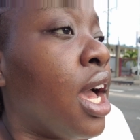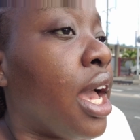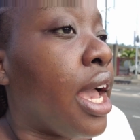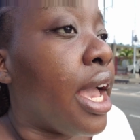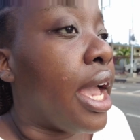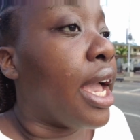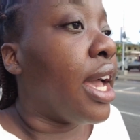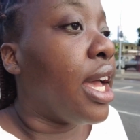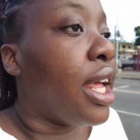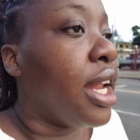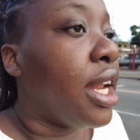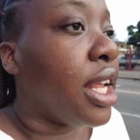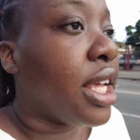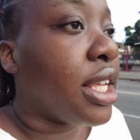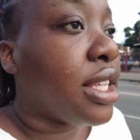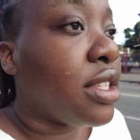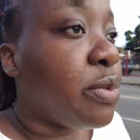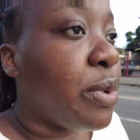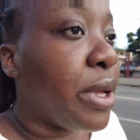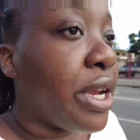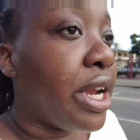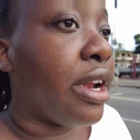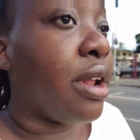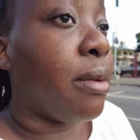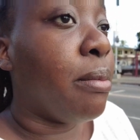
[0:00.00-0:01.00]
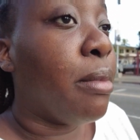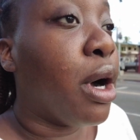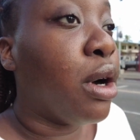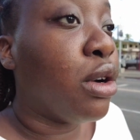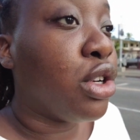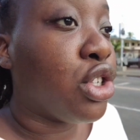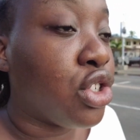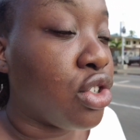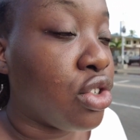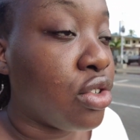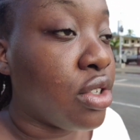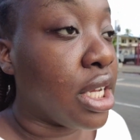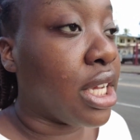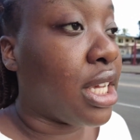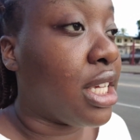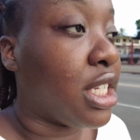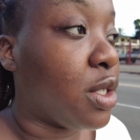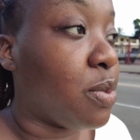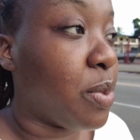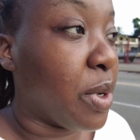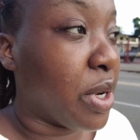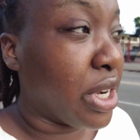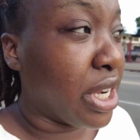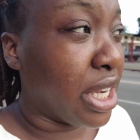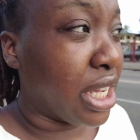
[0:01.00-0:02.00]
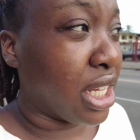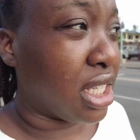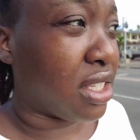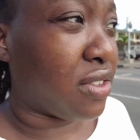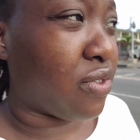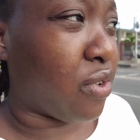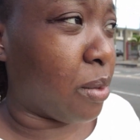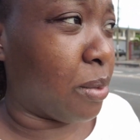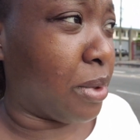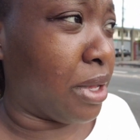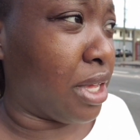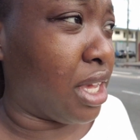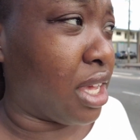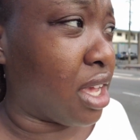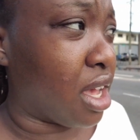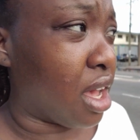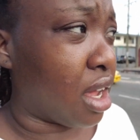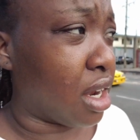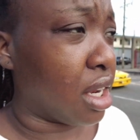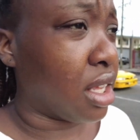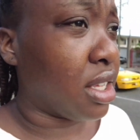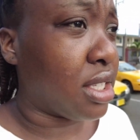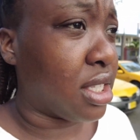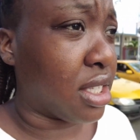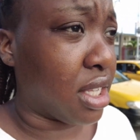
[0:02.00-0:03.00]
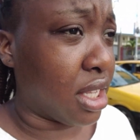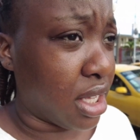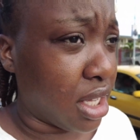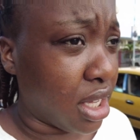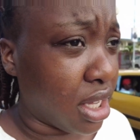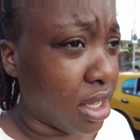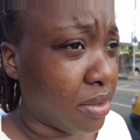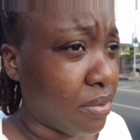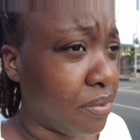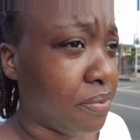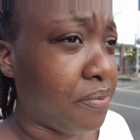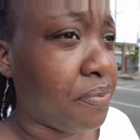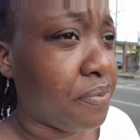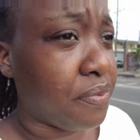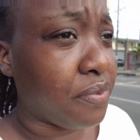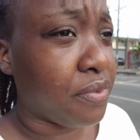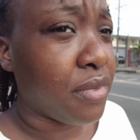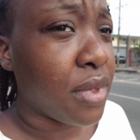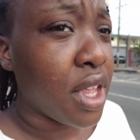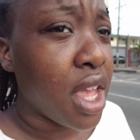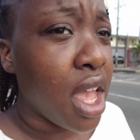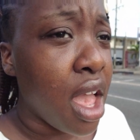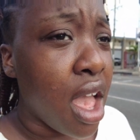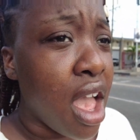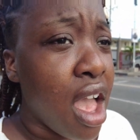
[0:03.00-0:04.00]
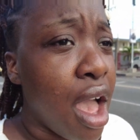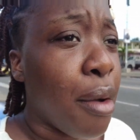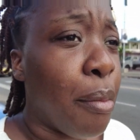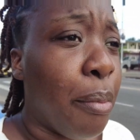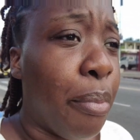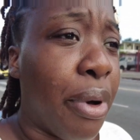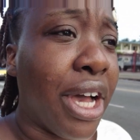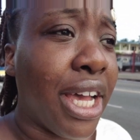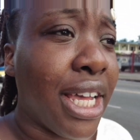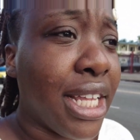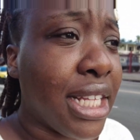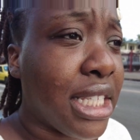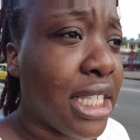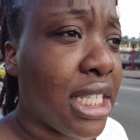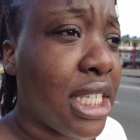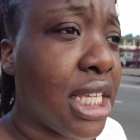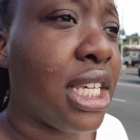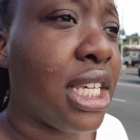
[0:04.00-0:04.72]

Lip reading: And it's been an emotional experience for me, honestly. But